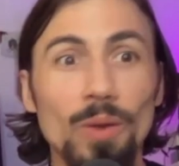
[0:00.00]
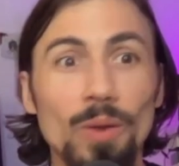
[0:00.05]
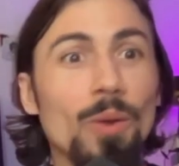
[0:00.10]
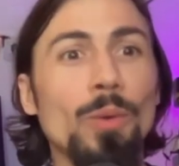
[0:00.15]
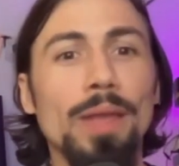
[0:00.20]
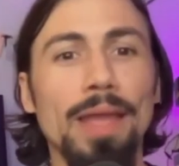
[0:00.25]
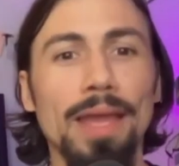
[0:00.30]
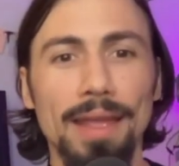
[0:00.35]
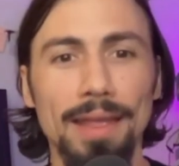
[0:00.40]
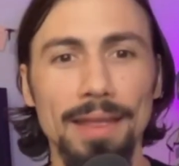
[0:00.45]

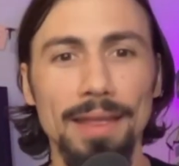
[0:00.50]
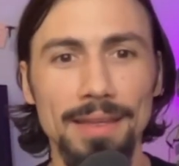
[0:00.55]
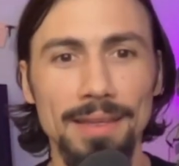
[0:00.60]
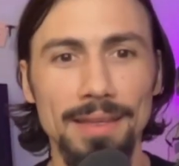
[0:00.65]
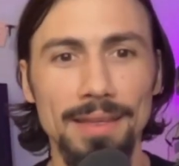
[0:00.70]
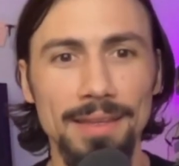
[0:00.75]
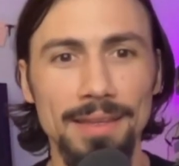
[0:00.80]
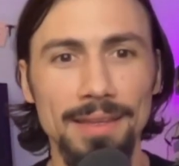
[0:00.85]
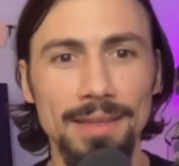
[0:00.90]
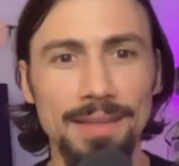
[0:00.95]
okay,
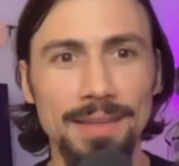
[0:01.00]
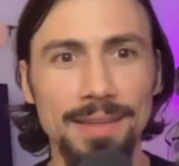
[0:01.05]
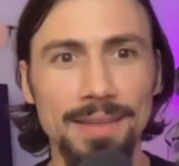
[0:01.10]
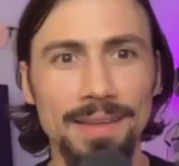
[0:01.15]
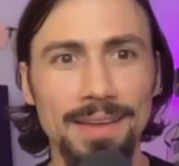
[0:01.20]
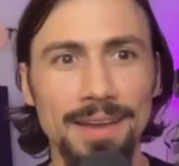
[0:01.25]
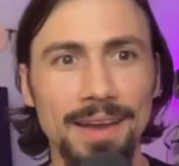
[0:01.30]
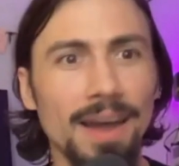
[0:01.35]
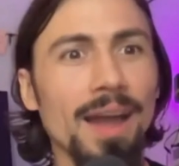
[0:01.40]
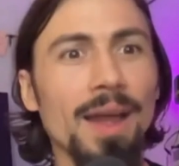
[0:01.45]

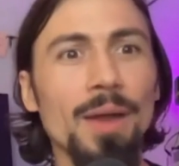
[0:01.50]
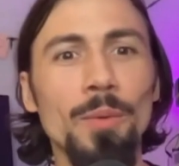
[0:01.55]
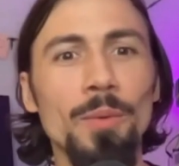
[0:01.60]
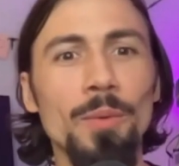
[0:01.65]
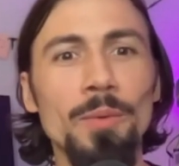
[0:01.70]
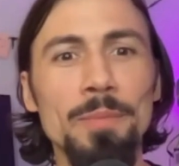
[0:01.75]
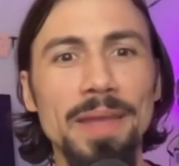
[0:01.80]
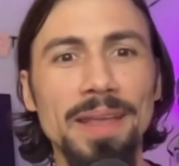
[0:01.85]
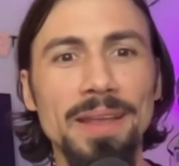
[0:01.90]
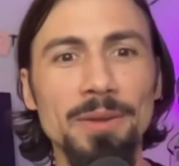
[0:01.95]
I
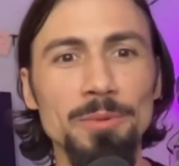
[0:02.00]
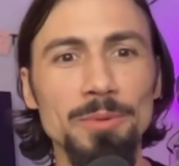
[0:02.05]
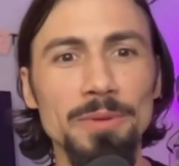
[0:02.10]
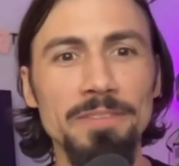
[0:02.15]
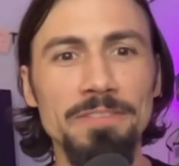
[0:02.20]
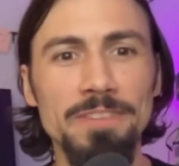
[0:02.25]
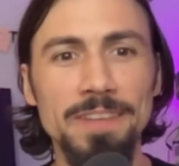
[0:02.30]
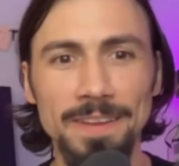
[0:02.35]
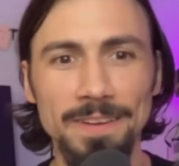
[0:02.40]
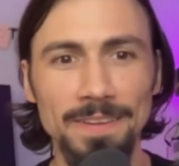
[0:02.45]
will make a
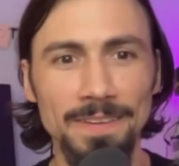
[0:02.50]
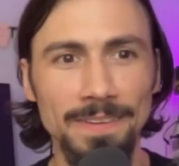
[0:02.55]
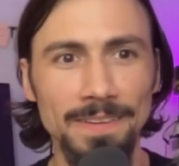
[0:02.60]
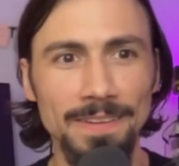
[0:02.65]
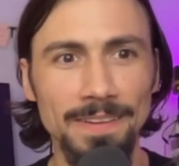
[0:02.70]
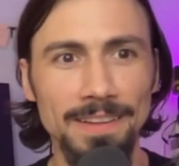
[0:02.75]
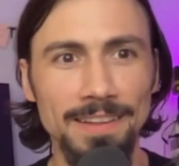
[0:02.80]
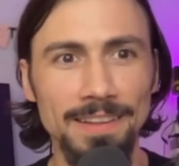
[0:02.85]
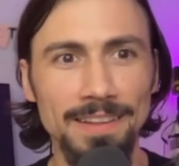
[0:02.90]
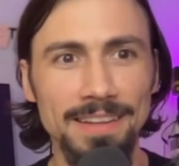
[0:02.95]
reveal
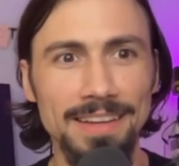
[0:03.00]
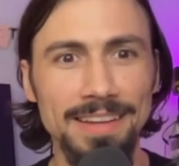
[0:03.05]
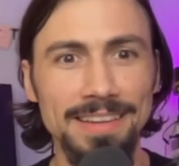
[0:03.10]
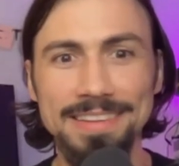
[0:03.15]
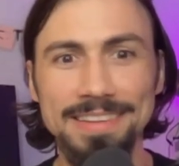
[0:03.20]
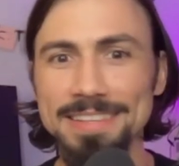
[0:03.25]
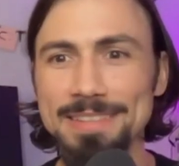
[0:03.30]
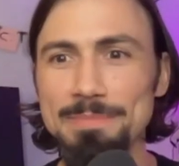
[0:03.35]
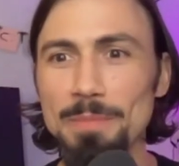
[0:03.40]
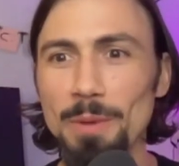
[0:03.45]
in
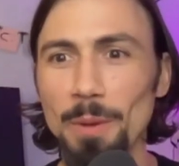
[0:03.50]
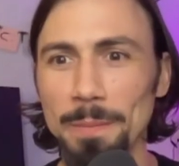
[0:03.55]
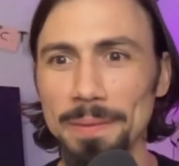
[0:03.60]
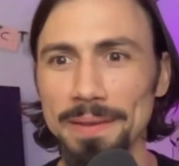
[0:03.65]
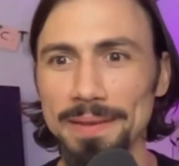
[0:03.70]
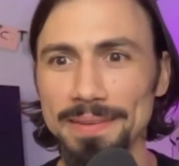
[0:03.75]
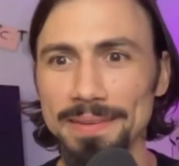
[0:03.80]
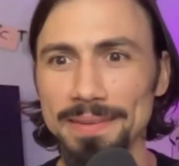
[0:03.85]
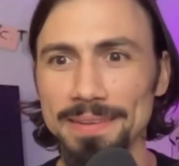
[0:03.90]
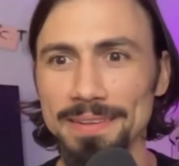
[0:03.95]
this
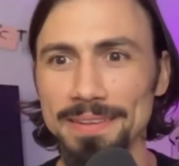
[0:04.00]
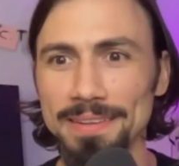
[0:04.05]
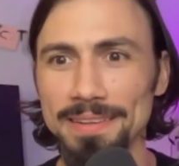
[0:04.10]
moment.